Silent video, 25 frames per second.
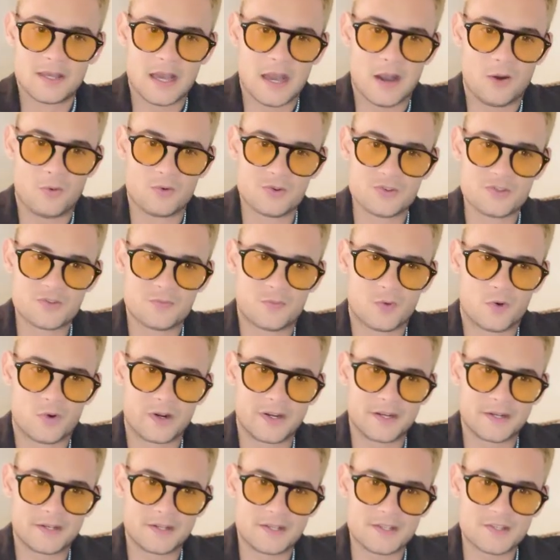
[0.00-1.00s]
I was
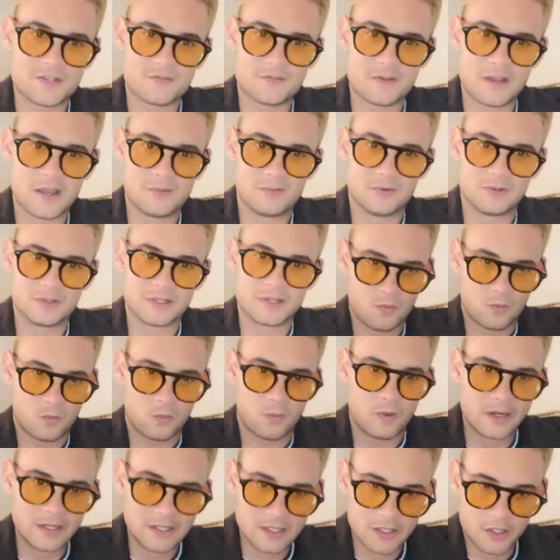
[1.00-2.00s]
born in this family.
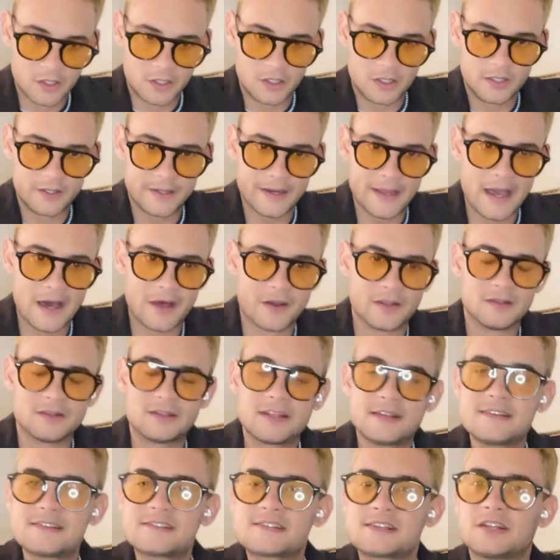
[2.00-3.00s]
We learned how to
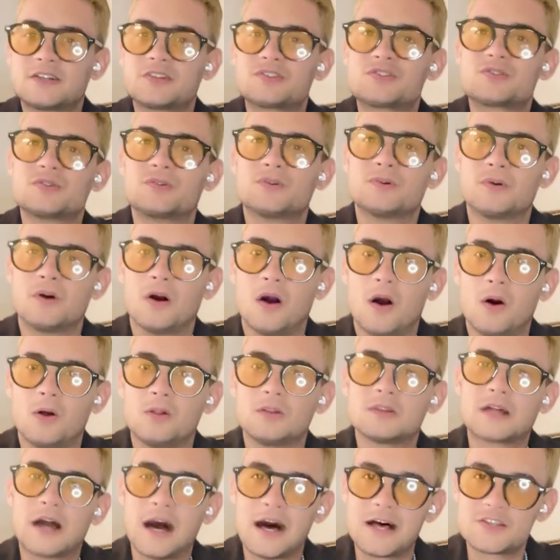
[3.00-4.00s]
listen to
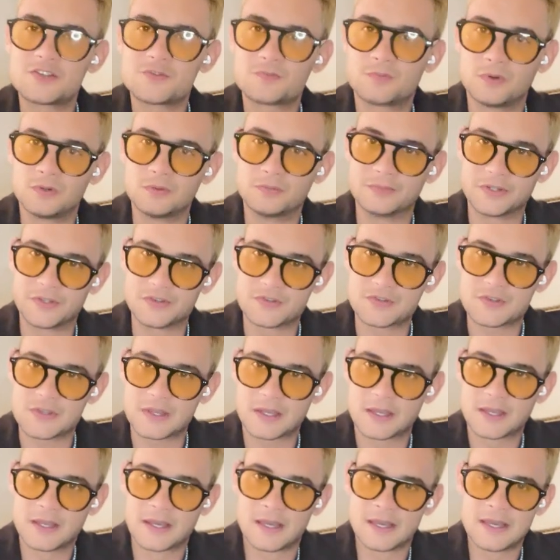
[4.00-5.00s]
all gospel music.